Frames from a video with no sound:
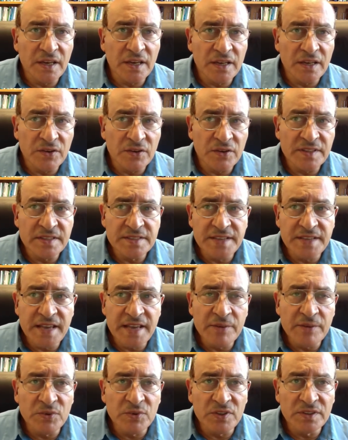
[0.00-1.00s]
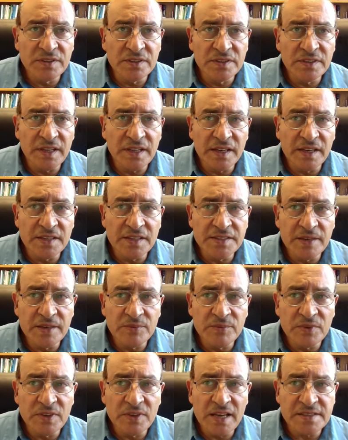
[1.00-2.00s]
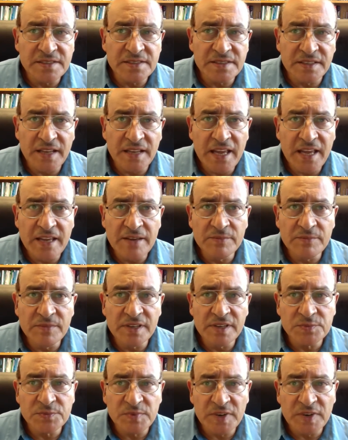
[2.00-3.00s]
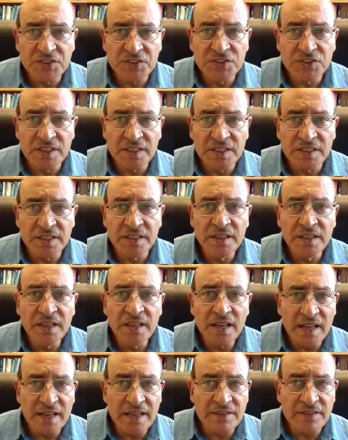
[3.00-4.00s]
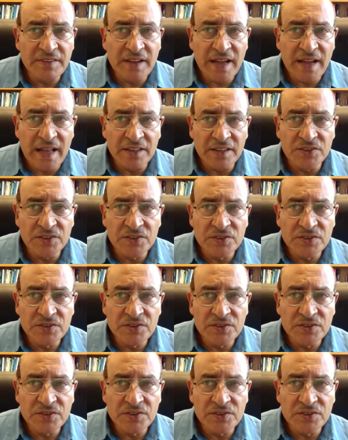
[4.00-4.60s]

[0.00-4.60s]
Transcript: with the table, and the table has a name, expression, and a value.